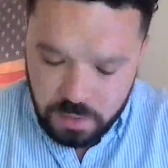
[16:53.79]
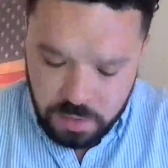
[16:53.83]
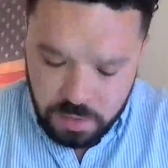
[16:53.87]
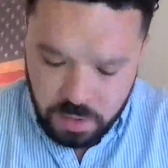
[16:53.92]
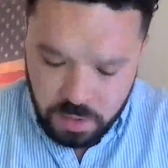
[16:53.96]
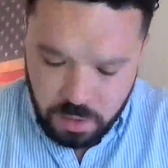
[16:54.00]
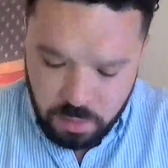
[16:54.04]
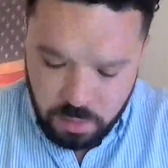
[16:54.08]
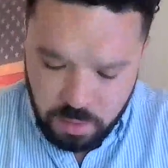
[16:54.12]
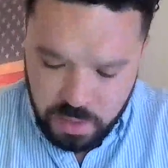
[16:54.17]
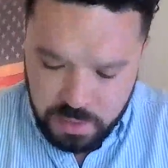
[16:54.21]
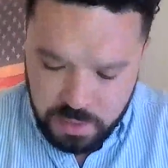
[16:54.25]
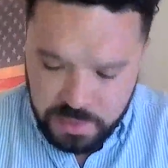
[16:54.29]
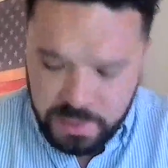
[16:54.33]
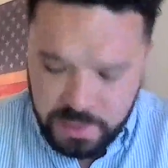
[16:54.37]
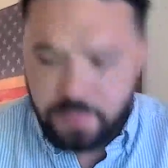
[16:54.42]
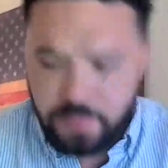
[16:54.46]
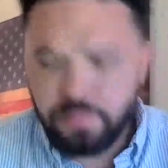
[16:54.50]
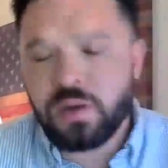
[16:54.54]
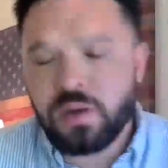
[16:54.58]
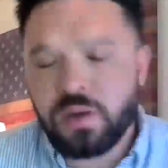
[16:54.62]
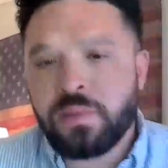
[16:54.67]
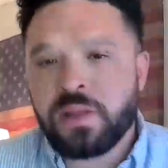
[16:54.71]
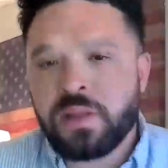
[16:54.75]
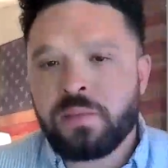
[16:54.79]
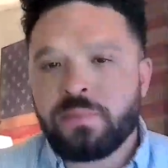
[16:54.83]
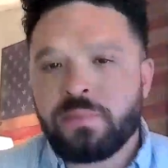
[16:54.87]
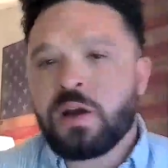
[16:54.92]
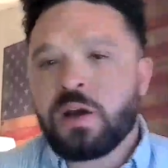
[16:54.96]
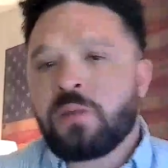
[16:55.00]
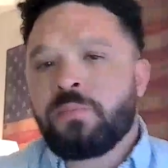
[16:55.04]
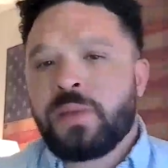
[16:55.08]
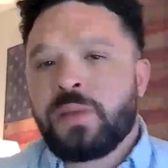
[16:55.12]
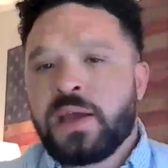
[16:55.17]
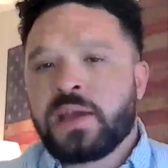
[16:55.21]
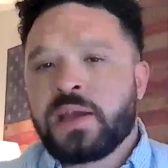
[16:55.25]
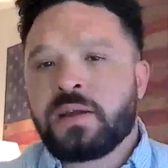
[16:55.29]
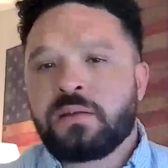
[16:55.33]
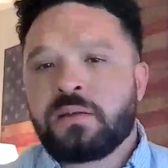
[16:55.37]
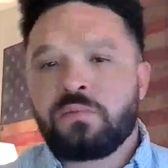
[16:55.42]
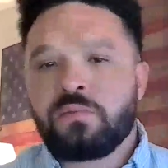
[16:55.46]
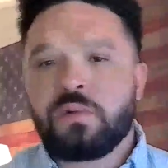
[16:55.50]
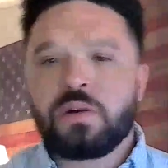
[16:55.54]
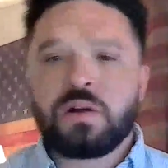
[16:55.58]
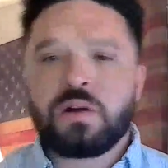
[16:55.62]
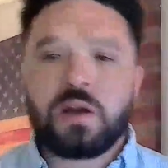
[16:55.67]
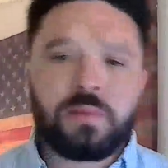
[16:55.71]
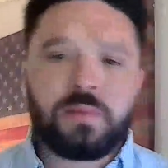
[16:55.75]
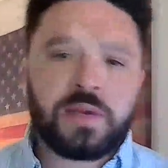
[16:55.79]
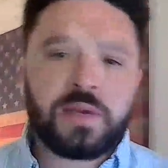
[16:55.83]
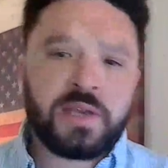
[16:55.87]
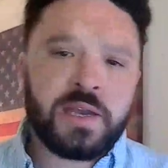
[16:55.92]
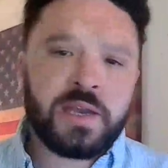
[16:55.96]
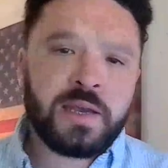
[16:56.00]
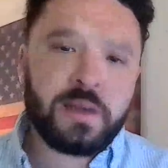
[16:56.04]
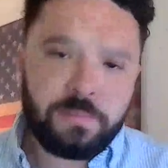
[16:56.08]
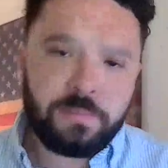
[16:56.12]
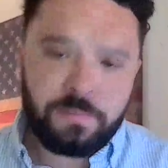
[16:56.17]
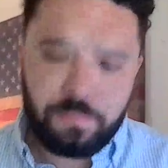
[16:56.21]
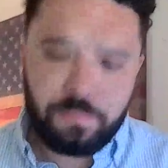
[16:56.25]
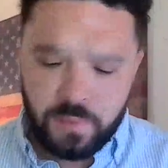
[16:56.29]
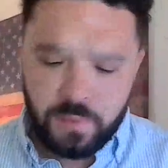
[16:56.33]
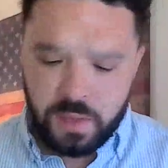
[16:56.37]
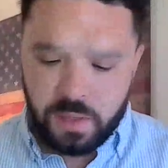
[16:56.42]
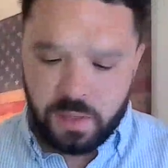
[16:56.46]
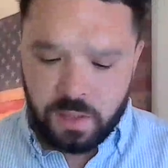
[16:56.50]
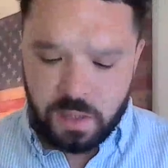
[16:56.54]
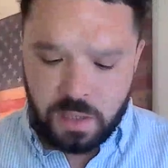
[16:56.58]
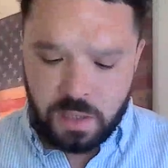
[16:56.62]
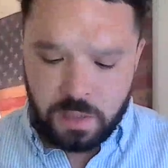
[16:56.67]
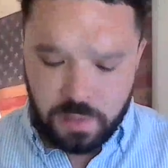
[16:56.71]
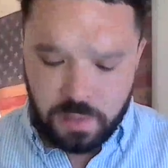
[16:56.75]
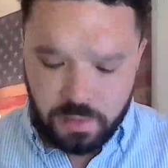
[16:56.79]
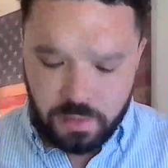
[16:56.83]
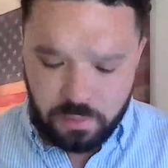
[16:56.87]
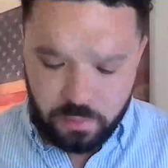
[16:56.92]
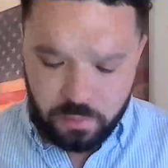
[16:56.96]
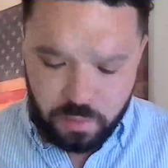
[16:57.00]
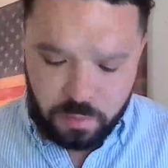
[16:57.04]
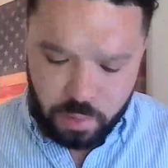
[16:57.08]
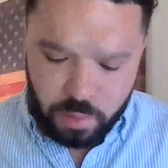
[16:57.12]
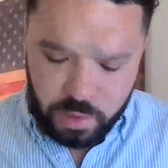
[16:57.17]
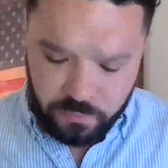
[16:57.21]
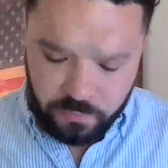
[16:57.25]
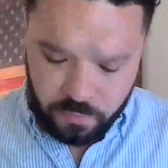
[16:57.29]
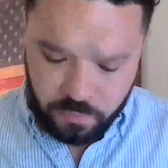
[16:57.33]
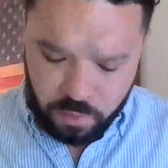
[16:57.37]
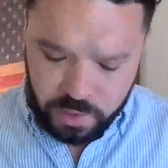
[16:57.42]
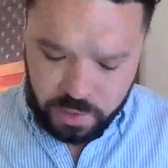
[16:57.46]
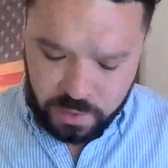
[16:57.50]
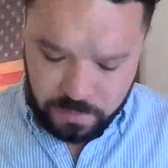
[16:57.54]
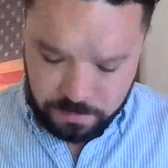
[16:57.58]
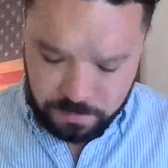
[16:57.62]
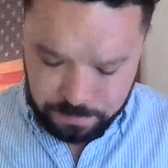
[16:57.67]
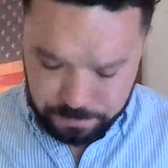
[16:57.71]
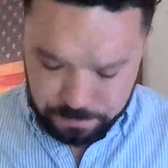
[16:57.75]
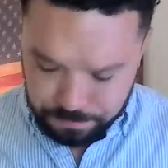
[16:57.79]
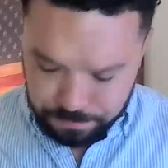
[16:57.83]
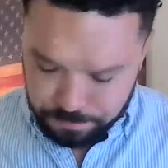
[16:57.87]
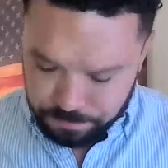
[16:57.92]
So yeah, put them in the brown bag. We'll come and get them and throw them away for you.